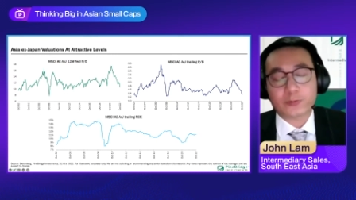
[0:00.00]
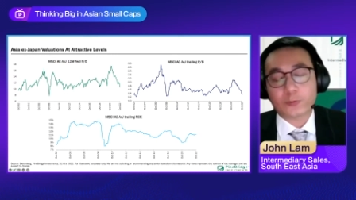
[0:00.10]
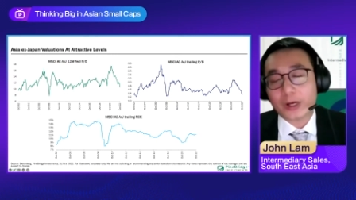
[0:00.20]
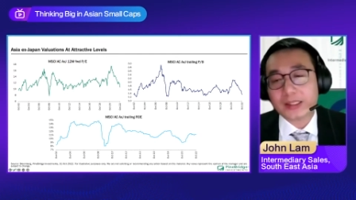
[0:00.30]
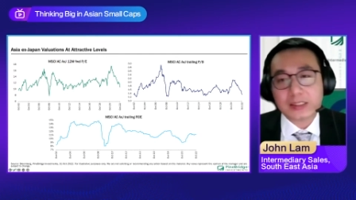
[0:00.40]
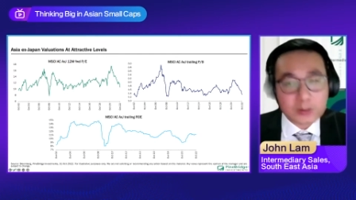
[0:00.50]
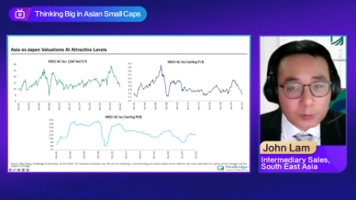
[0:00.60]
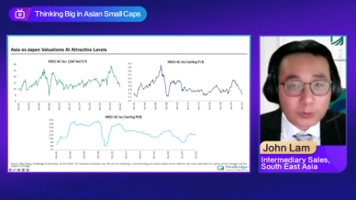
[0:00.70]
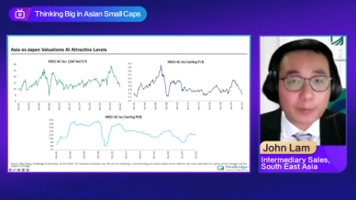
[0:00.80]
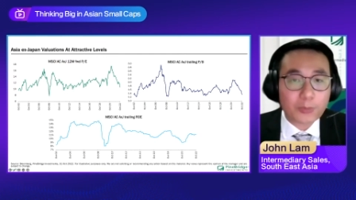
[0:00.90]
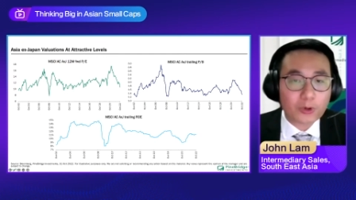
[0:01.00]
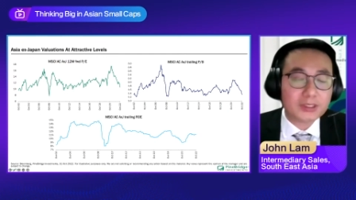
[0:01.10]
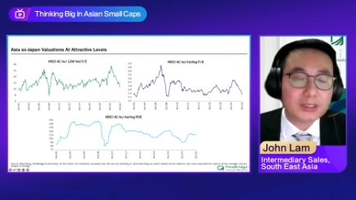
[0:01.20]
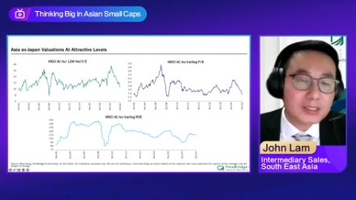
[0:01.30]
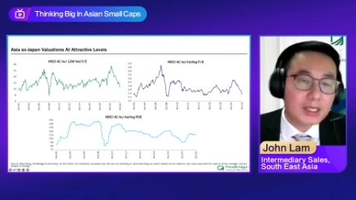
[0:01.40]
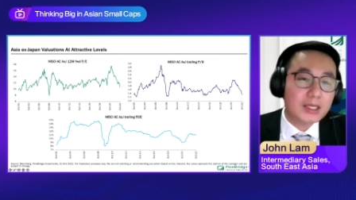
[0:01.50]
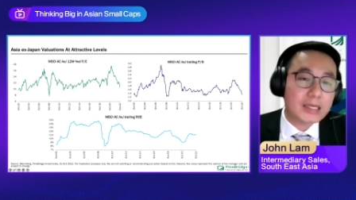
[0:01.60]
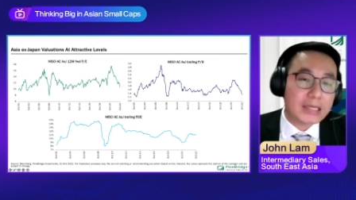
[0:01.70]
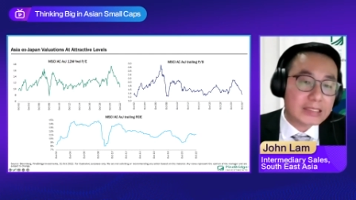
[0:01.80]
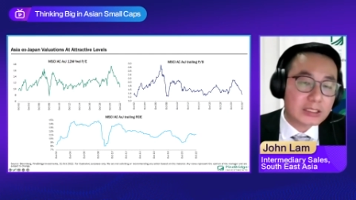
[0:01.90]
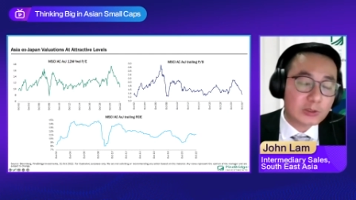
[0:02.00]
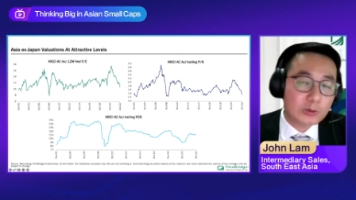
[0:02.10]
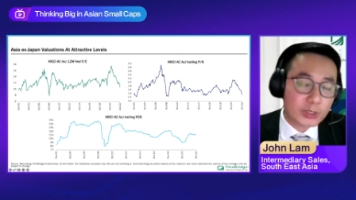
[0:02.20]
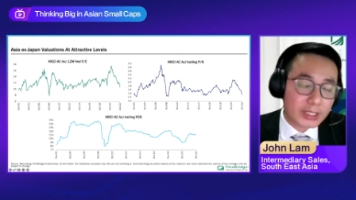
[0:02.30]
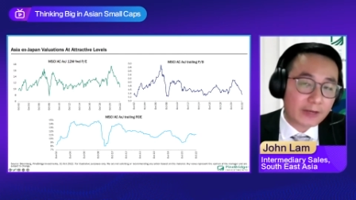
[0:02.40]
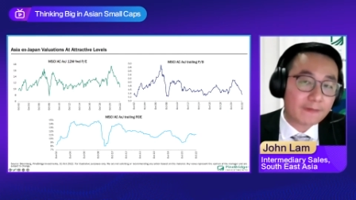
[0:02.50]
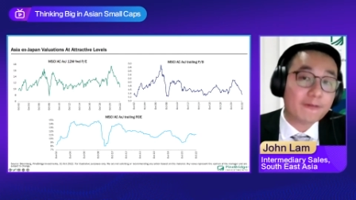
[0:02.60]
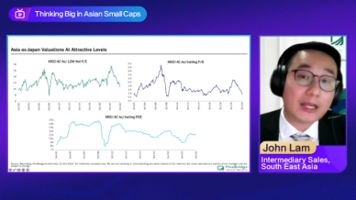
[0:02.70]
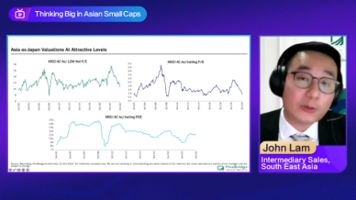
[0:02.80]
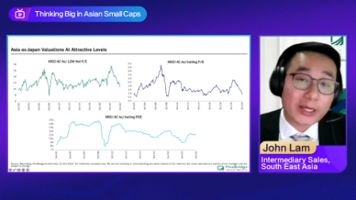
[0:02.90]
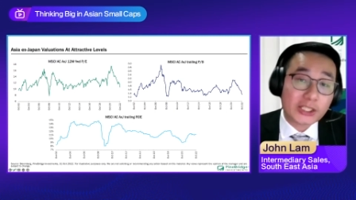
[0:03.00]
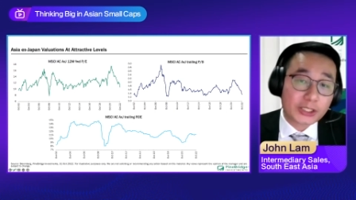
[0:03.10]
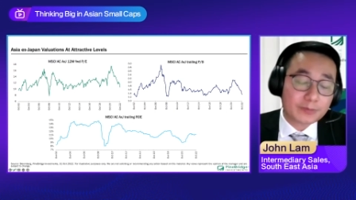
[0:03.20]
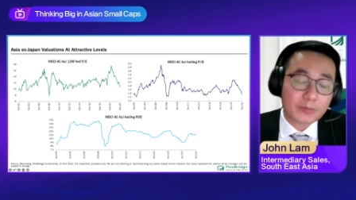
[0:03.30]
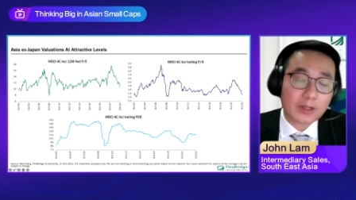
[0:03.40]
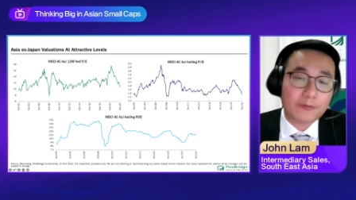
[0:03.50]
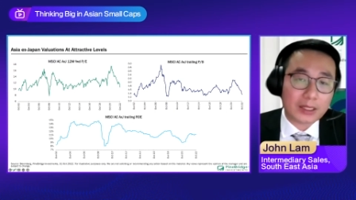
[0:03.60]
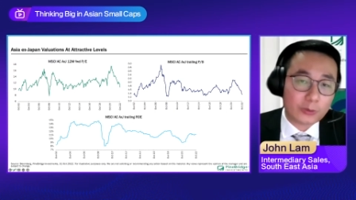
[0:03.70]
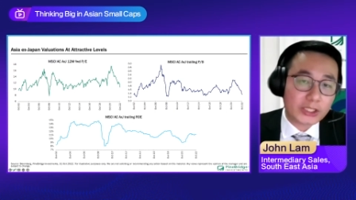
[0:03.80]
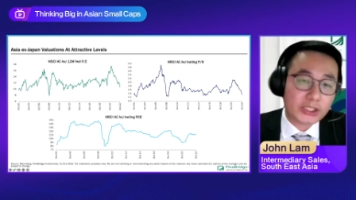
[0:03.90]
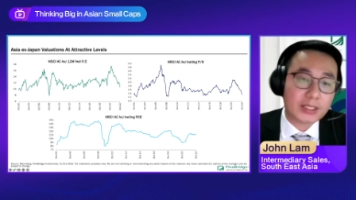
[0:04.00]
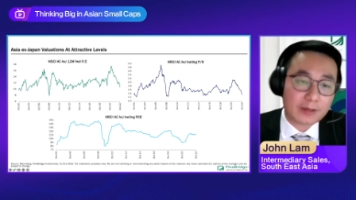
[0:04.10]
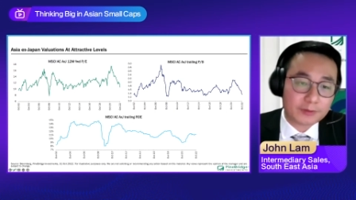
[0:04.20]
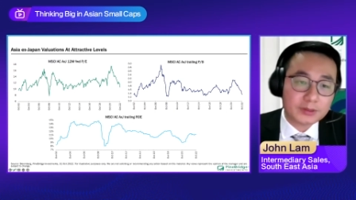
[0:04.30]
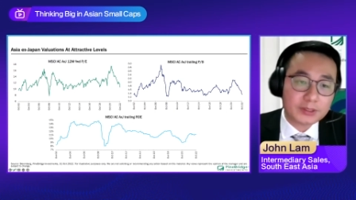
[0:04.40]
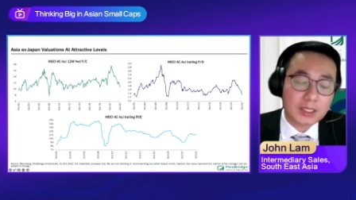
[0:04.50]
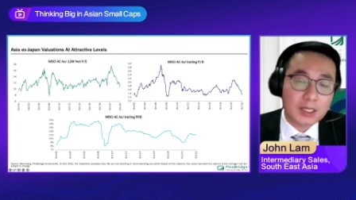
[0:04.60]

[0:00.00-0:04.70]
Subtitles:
What is also important is to look at valuation levels.